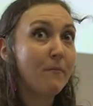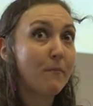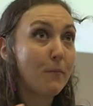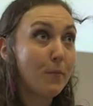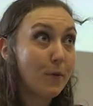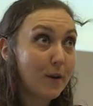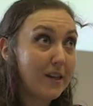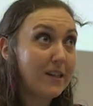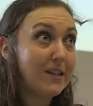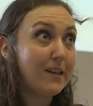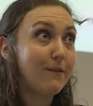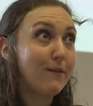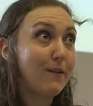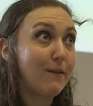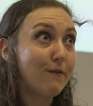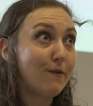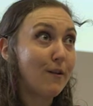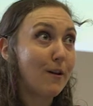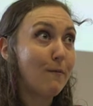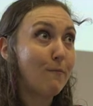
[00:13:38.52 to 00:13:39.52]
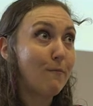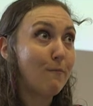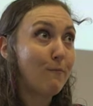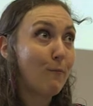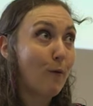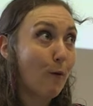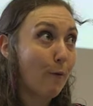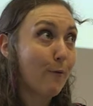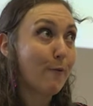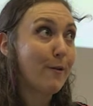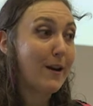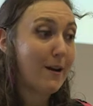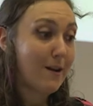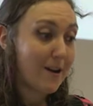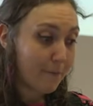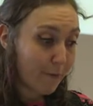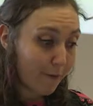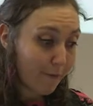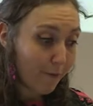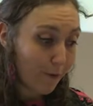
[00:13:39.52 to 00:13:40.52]
Pretty different from what we were
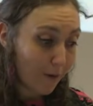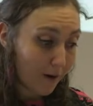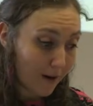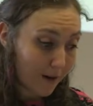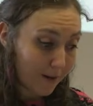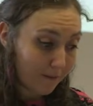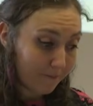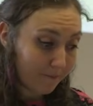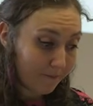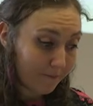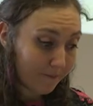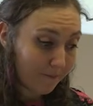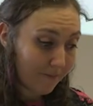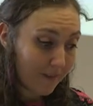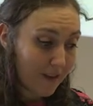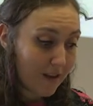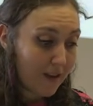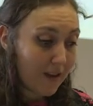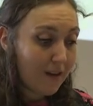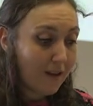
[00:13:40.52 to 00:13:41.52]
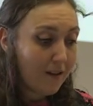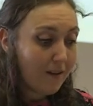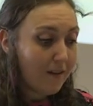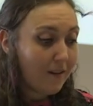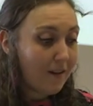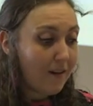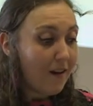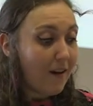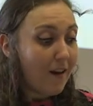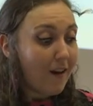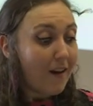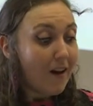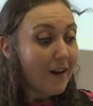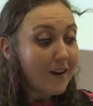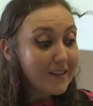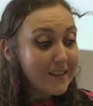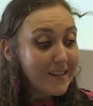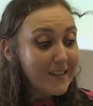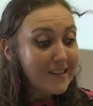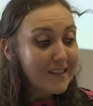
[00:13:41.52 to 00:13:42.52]
hearing before.
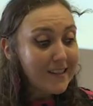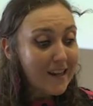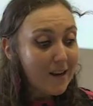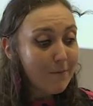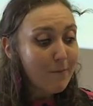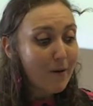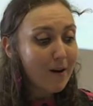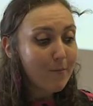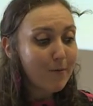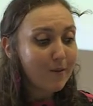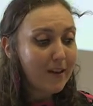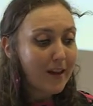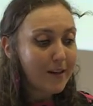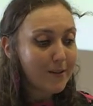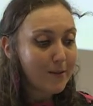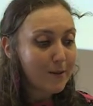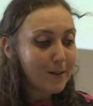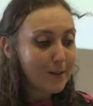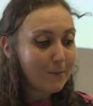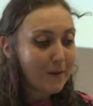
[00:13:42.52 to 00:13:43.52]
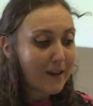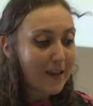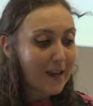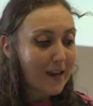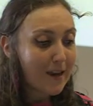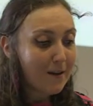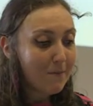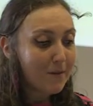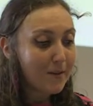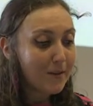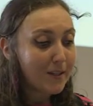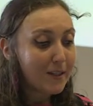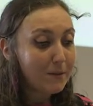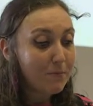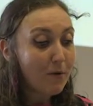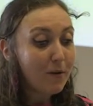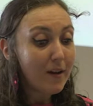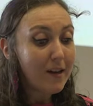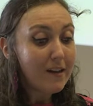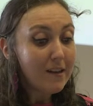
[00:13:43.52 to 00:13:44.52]
Huxley's Santa Barbara lectures became the
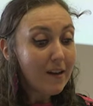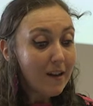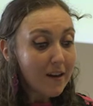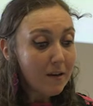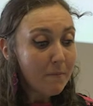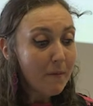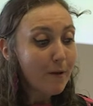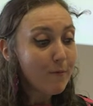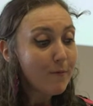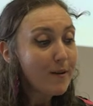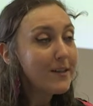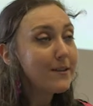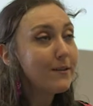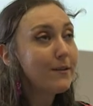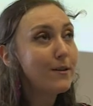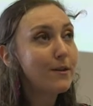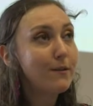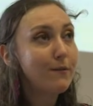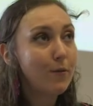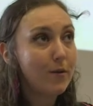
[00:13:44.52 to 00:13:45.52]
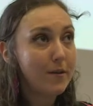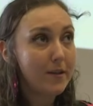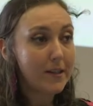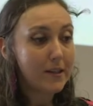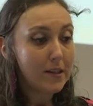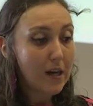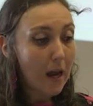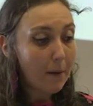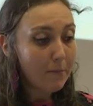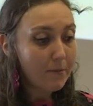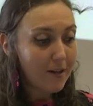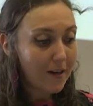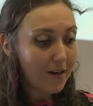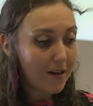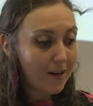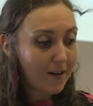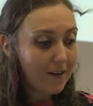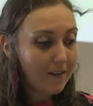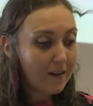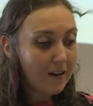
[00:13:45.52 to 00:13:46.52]
smoking gun in my research for this
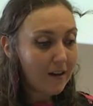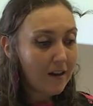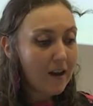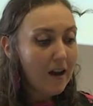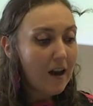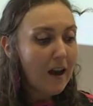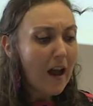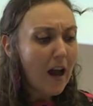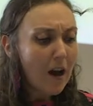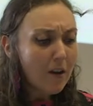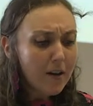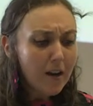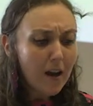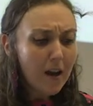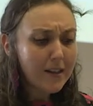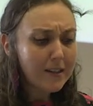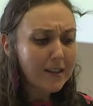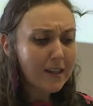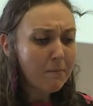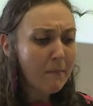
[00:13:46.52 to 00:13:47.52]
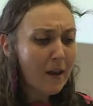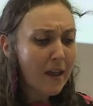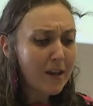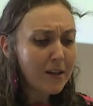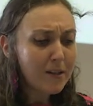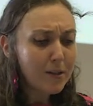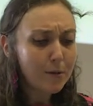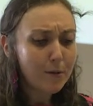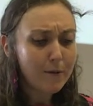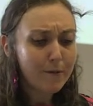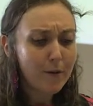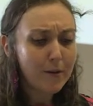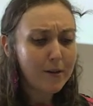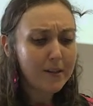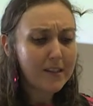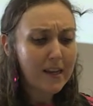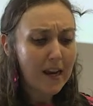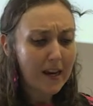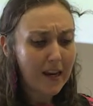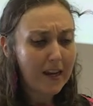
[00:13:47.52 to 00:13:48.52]
chapter. How did Huxley manage to reverse
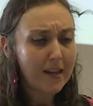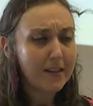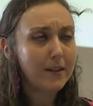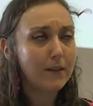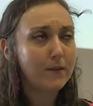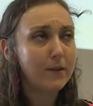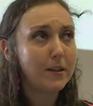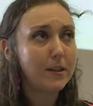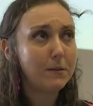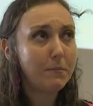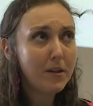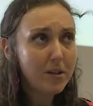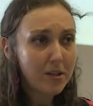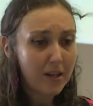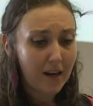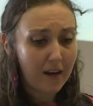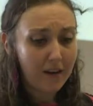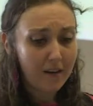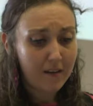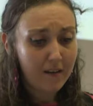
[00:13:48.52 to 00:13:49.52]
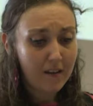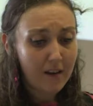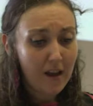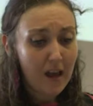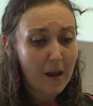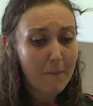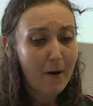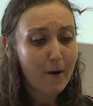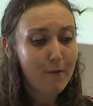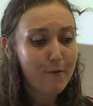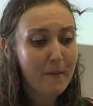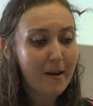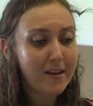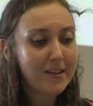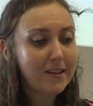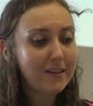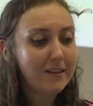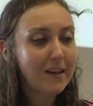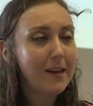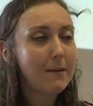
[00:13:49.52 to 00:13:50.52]
decades of suspicion about
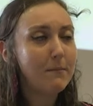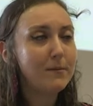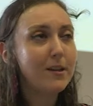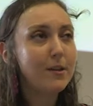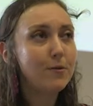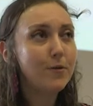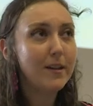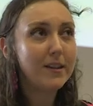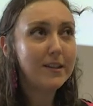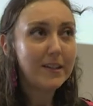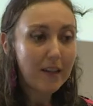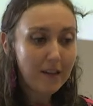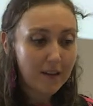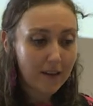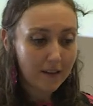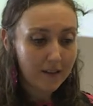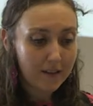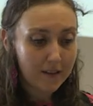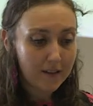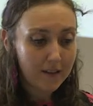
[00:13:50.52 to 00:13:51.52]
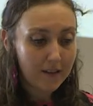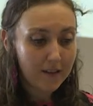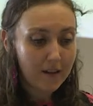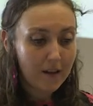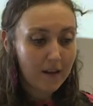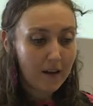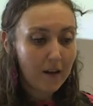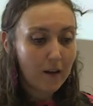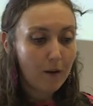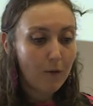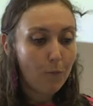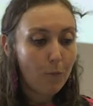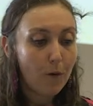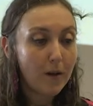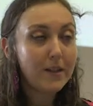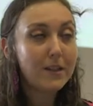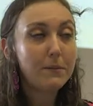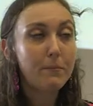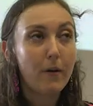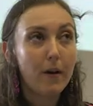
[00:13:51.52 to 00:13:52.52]
romantic claims to transcendence?
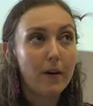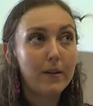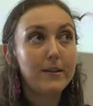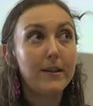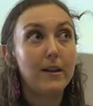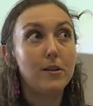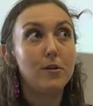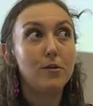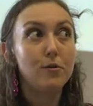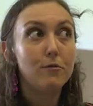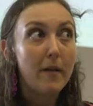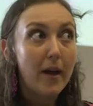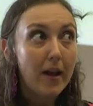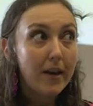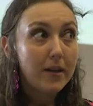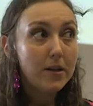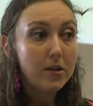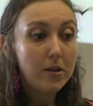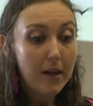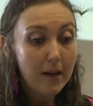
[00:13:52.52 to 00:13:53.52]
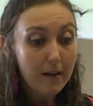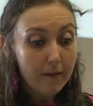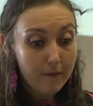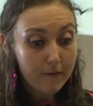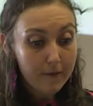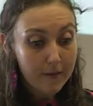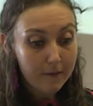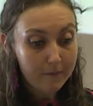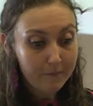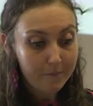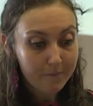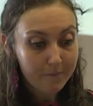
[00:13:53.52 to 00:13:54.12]
What sparked such a dramatic shift?